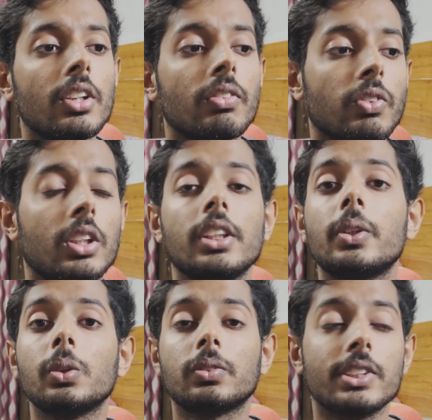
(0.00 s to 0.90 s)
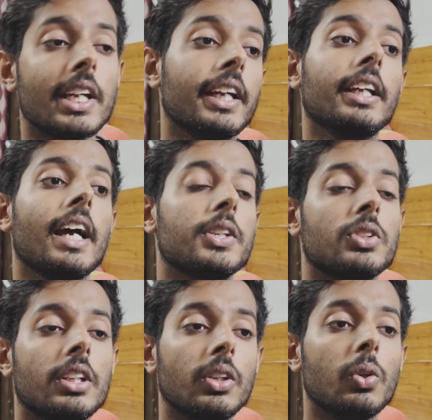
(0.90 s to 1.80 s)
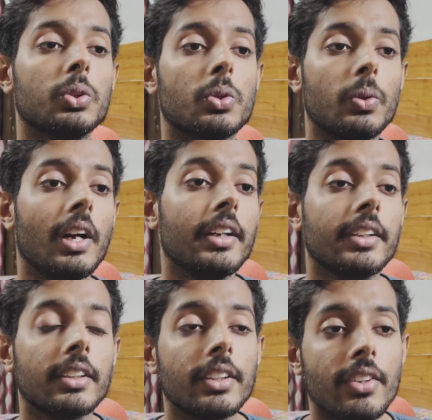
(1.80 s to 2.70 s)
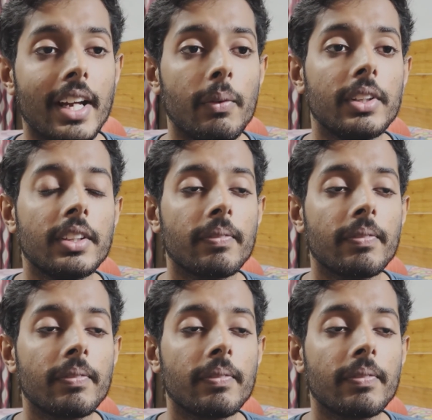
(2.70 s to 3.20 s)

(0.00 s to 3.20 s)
for other tools which I can actually go through and try with.